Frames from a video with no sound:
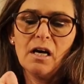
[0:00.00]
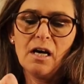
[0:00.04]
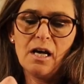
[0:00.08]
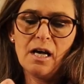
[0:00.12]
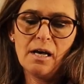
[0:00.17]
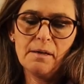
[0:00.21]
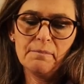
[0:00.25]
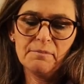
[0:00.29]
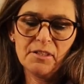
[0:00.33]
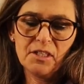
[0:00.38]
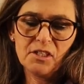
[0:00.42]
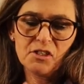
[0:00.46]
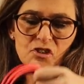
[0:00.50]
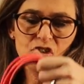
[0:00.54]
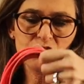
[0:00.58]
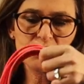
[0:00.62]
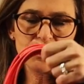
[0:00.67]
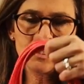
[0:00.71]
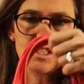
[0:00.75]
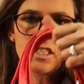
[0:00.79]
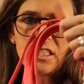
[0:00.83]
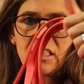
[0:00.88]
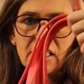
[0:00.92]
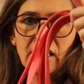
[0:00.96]
There's
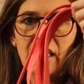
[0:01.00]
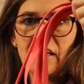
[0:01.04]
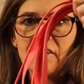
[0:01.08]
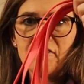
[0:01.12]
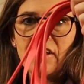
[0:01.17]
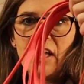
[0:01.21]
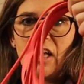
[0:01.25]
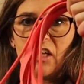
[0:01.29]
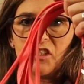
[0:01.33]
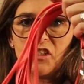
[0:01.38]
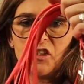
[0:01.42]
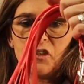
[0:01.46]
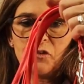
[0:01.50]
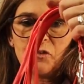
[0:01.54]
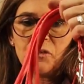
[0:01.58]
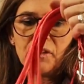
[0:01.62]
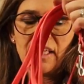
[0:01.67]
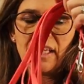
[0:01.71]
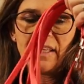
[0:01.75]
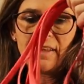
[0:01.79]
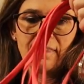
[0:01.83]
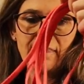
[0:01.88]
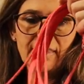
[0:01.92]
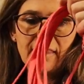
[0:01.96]
just a lot of value
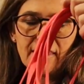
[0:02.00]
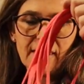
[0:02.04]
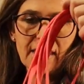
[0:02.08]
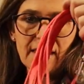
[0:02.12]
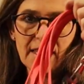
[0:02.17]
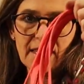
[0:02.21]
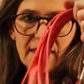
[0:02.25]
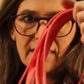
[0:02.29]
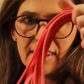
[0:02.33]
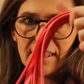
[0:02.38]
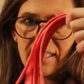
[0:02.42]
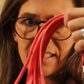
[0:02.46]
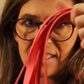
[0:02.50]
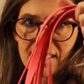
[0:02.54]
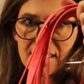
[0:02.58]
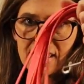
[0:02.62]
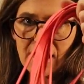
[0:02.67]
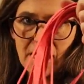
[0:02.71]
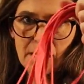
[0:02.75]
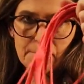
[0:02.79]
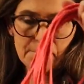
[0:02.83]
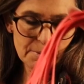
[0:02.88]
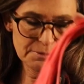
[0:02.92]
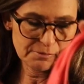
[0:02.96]
in this
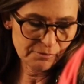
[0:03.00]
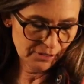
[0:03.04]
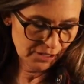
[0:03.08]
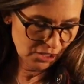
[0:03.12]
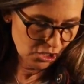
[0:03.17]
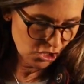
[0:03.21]
type of